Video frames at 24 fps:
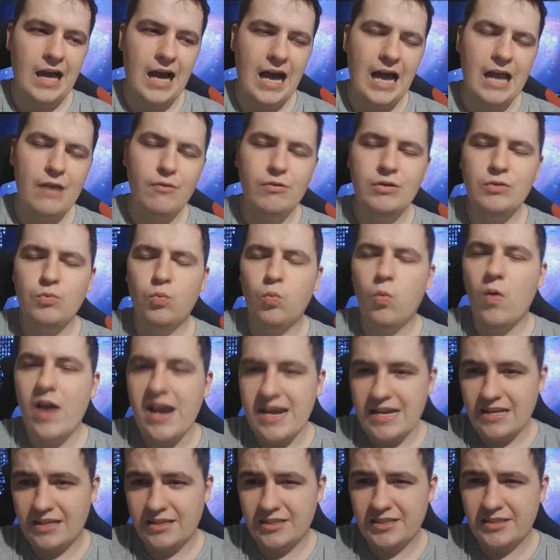I would
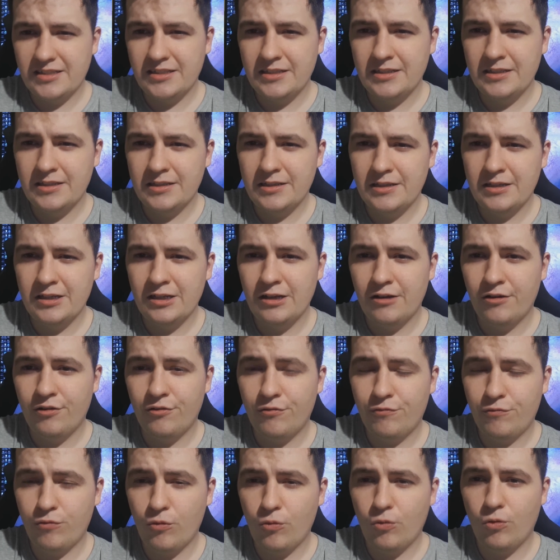wait
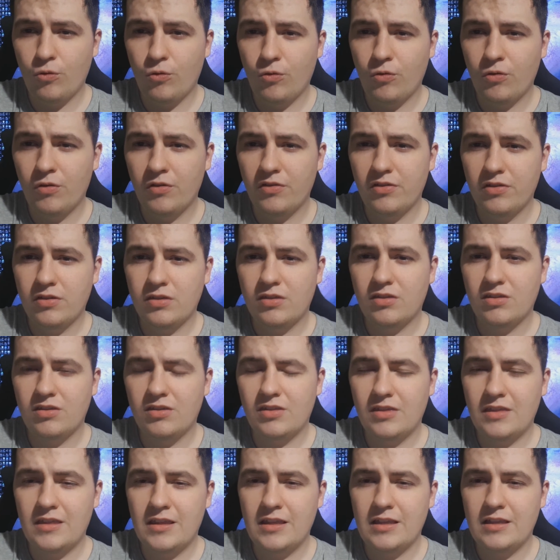for...
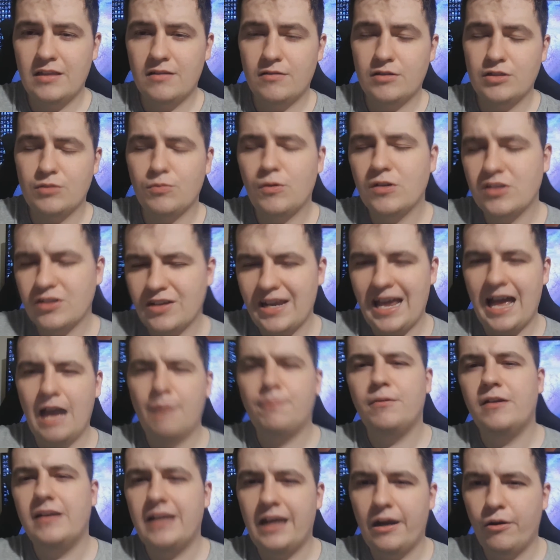So what's going to
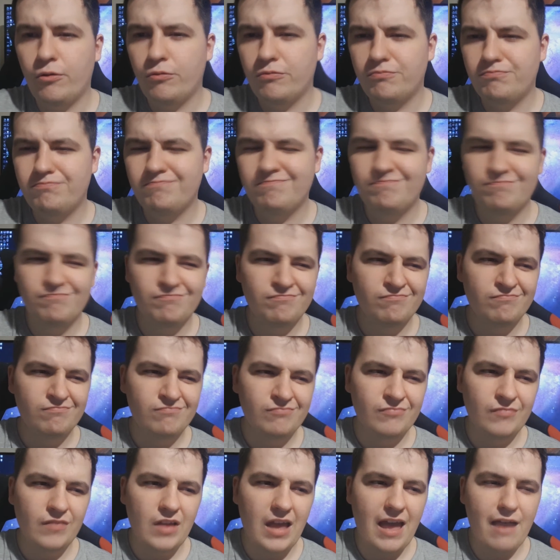happen now?
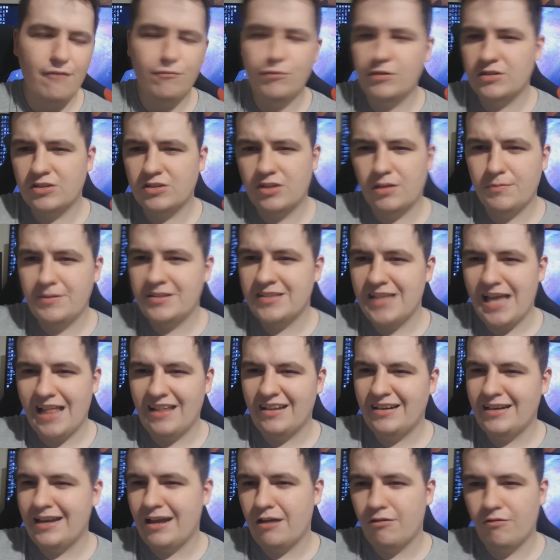Everyone's going to be
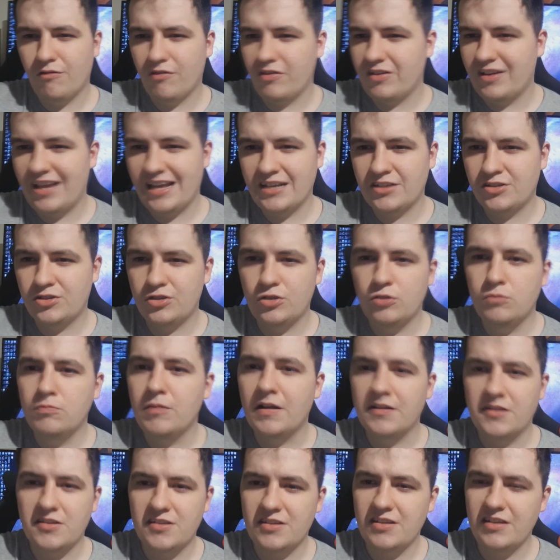selling now over the next 2
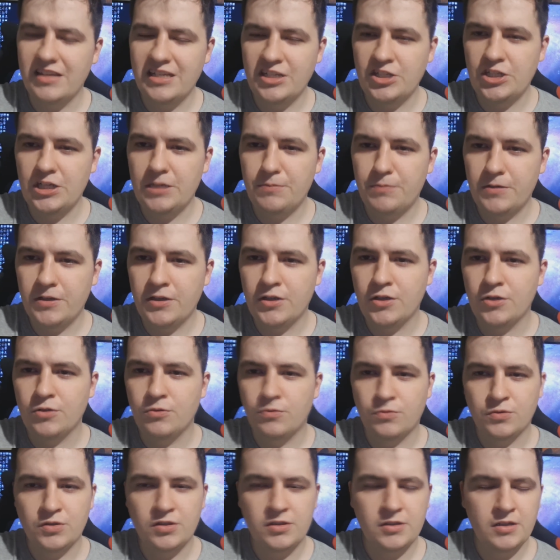months these
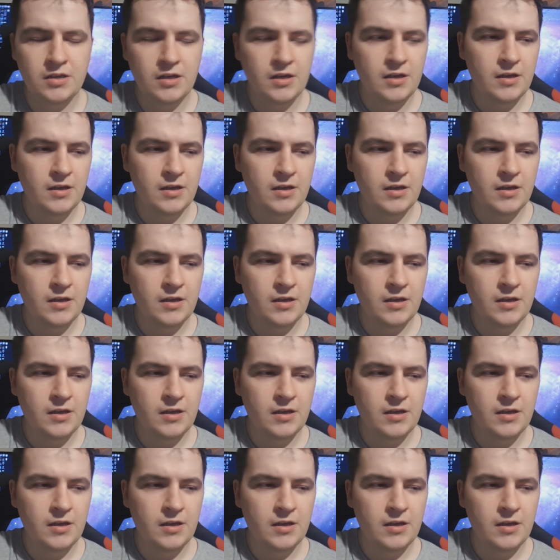GPUs.